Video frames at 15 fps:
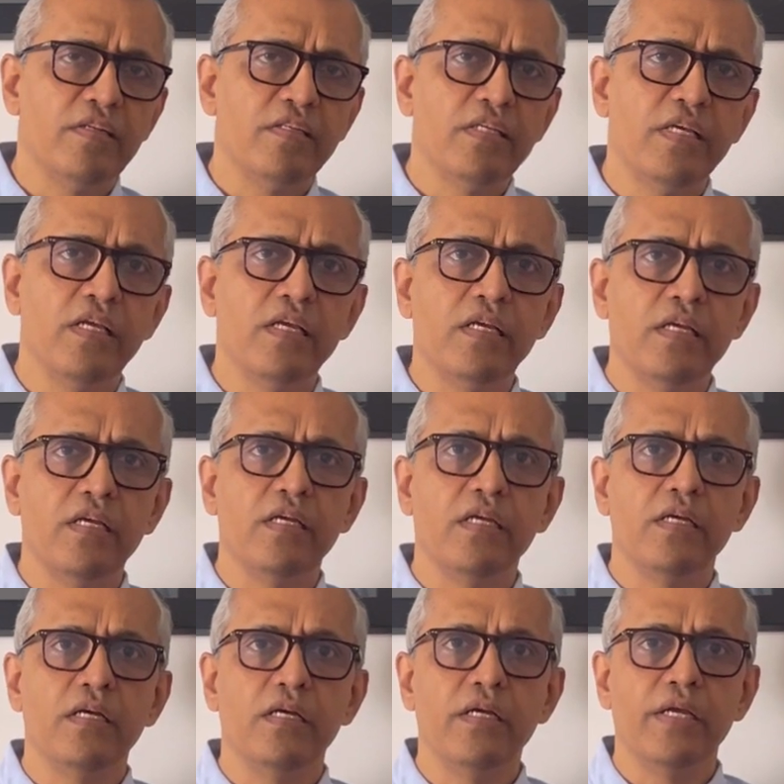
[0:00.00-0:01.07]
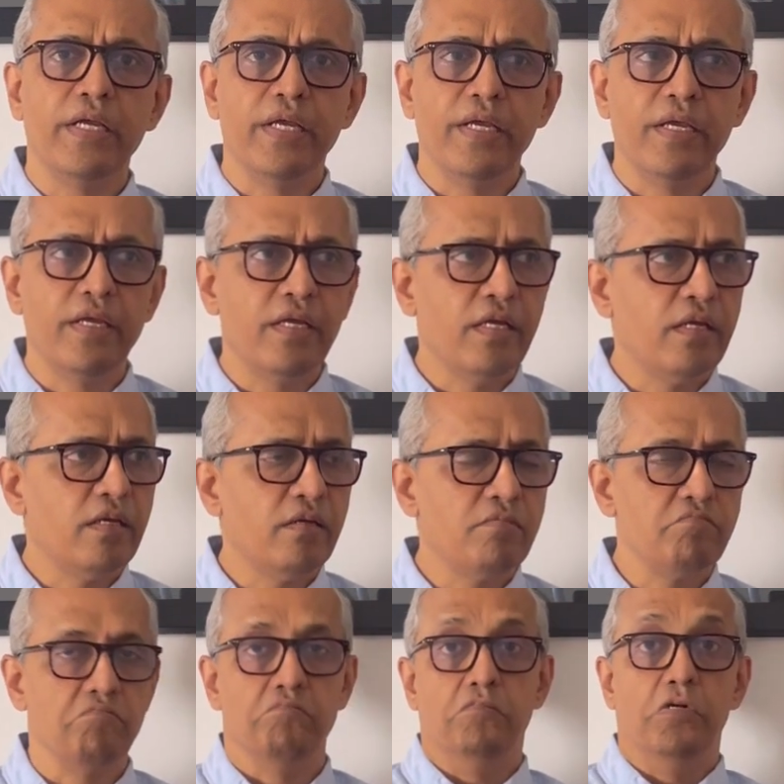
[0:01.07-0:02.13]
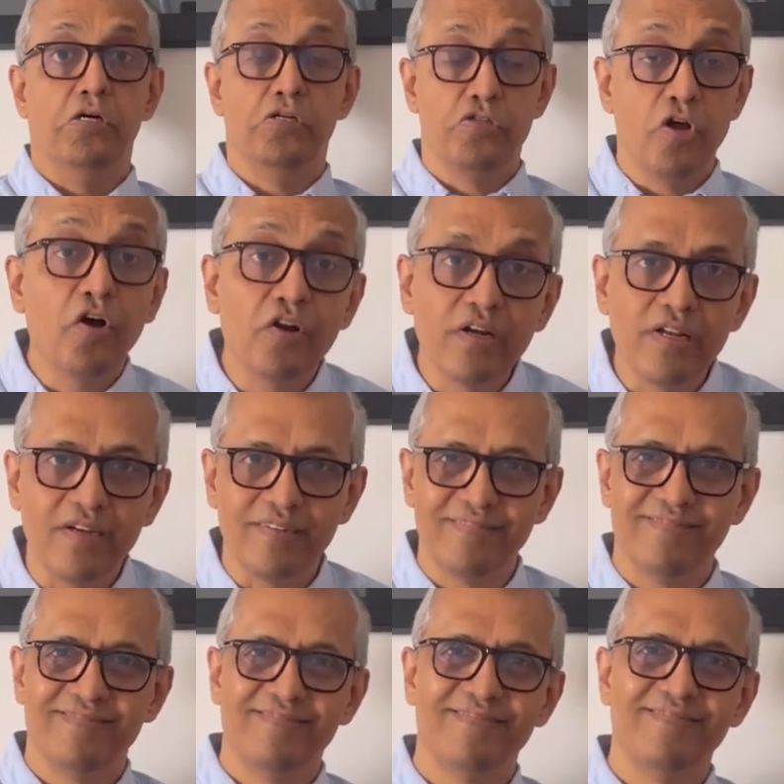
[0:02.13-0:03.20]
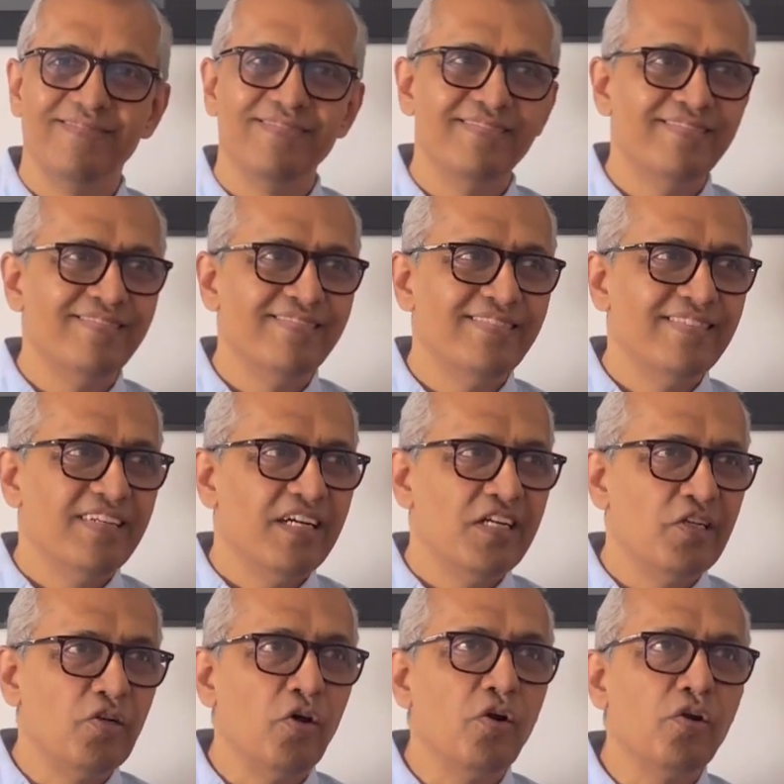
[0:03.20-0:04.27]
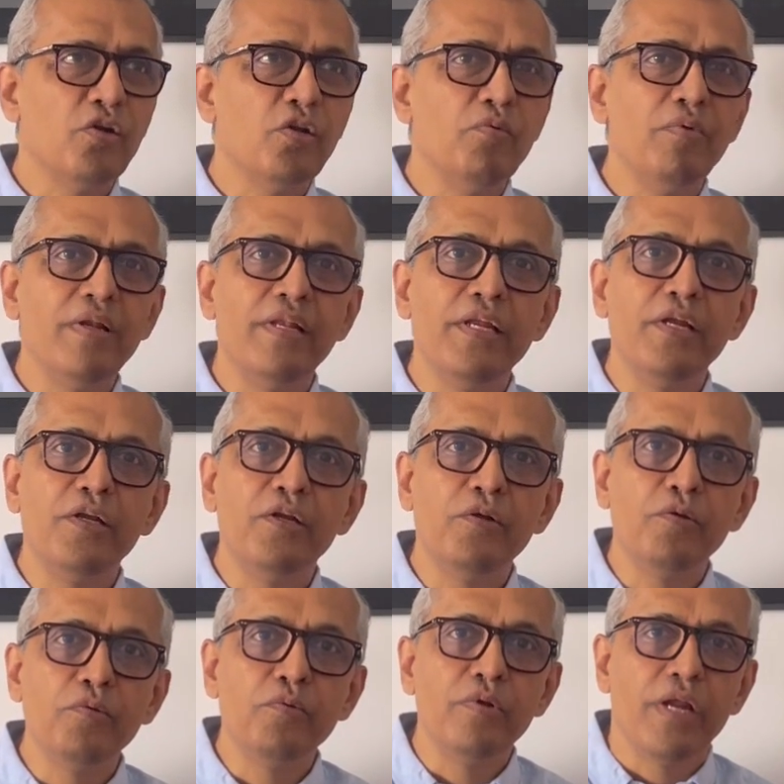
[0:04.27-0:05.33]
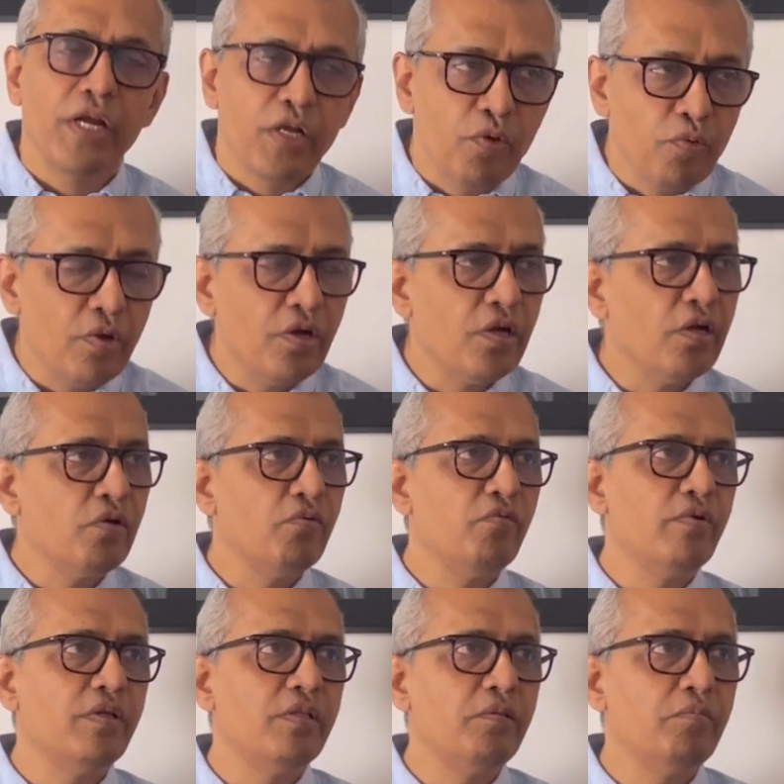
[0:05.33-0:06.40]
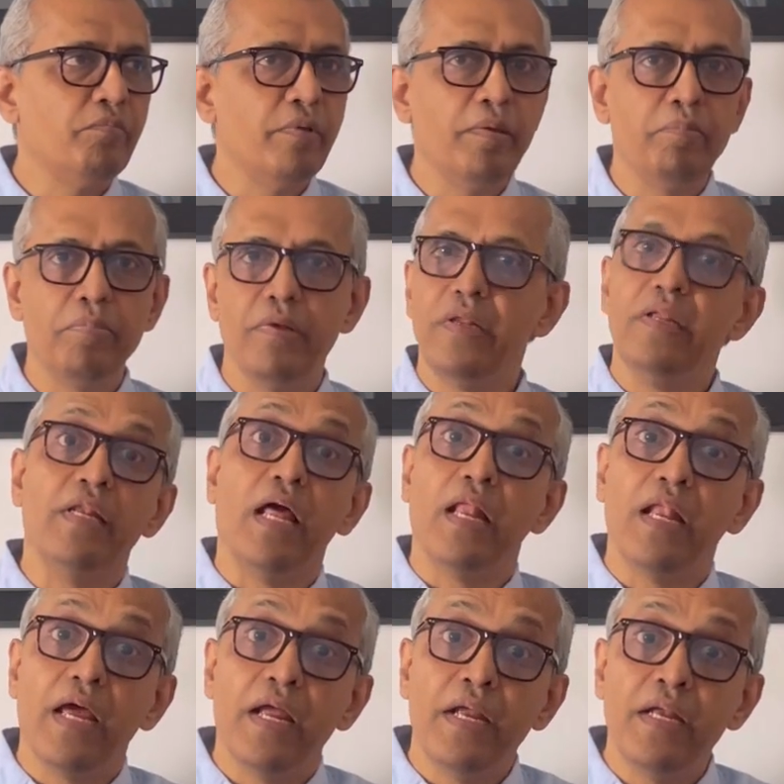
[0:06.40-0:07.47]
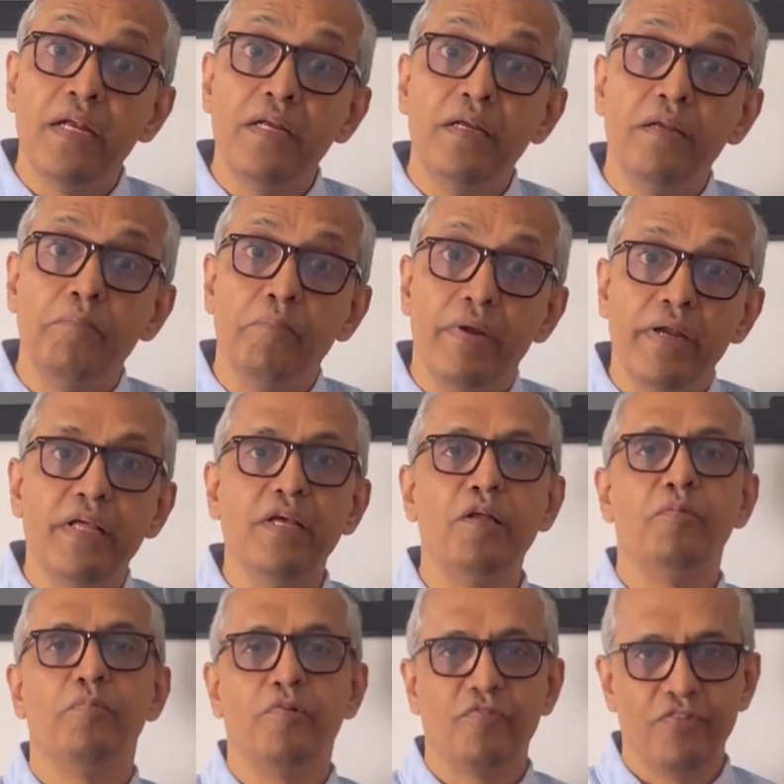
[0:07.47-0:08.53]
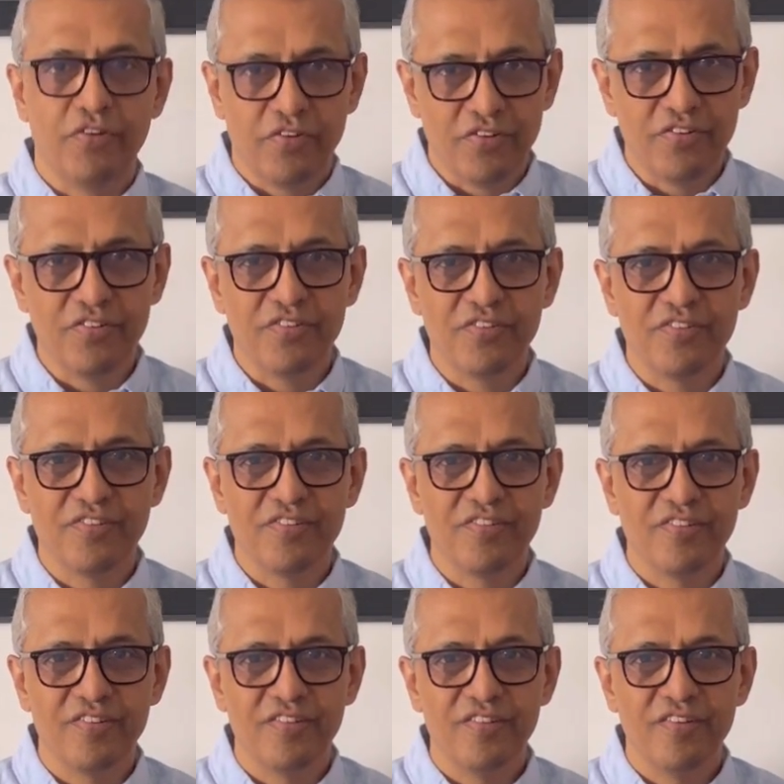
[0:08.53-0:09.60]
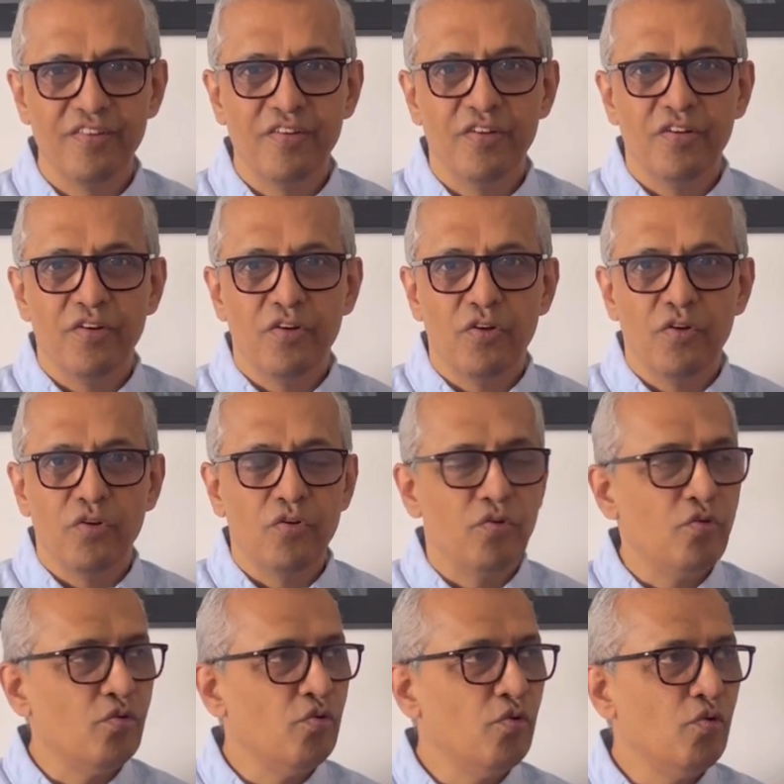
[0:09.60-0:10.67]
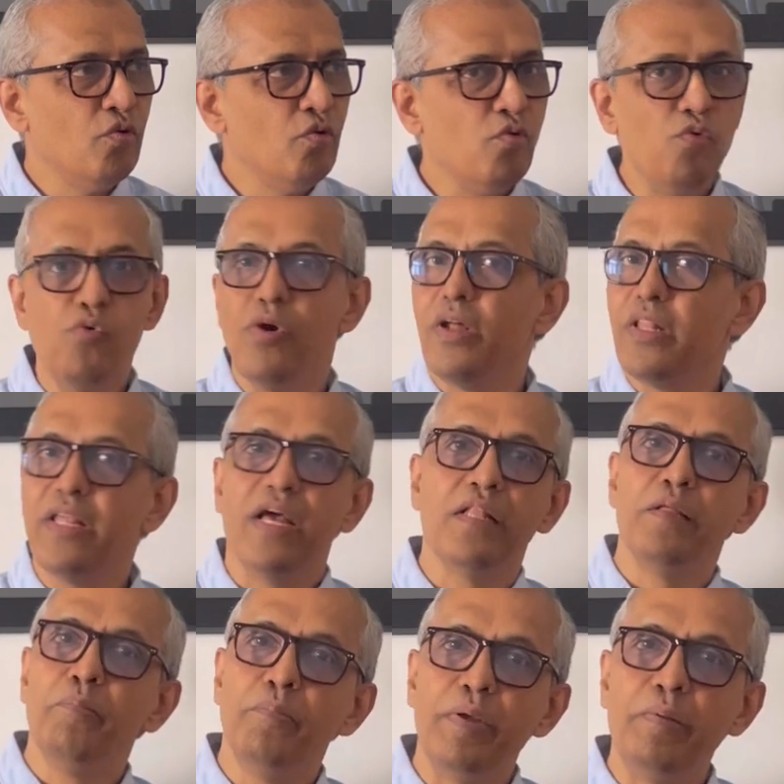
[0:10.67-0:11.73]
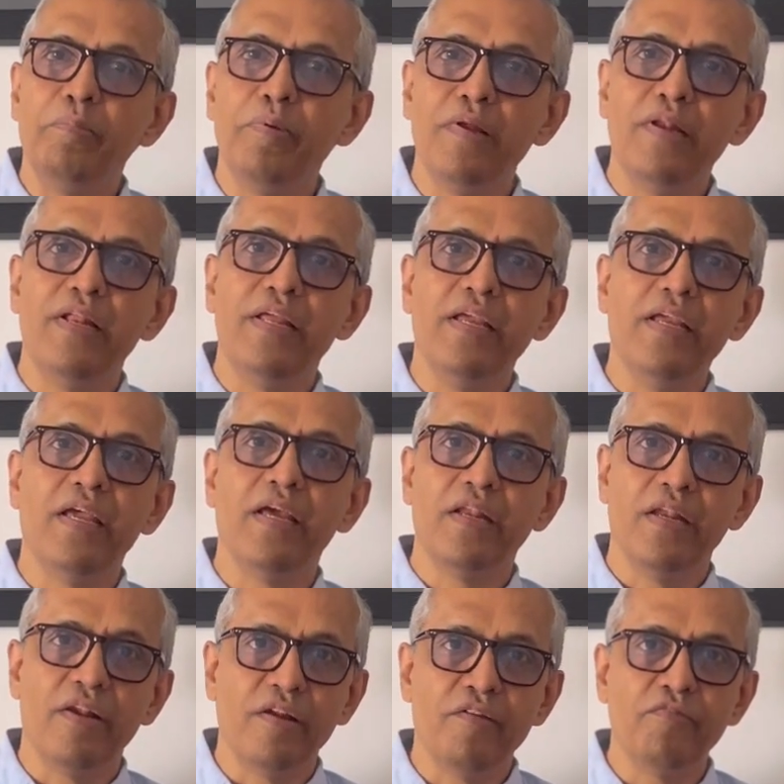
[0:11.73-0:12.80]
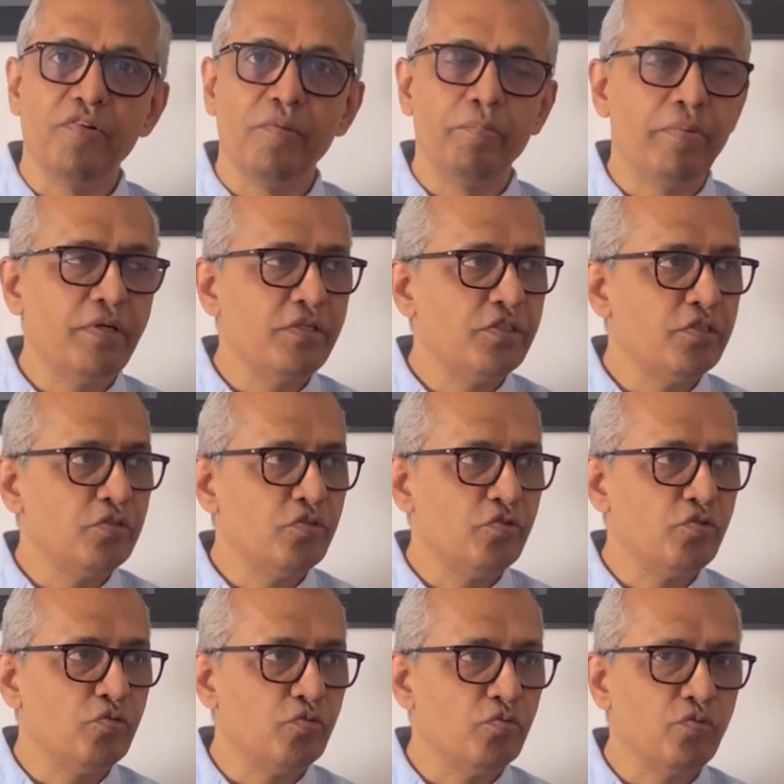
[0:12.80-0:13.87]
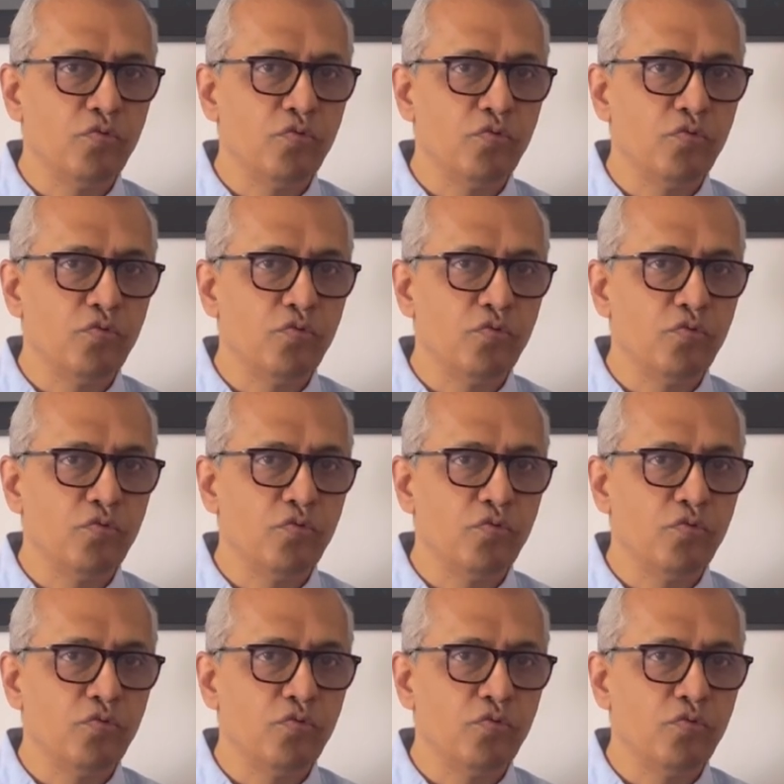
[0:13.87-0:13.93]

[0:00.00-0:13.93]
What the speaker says: say, a, a doctor, a doctor will need to network with people in allied medical professions, know who are the other people he can refer patients to,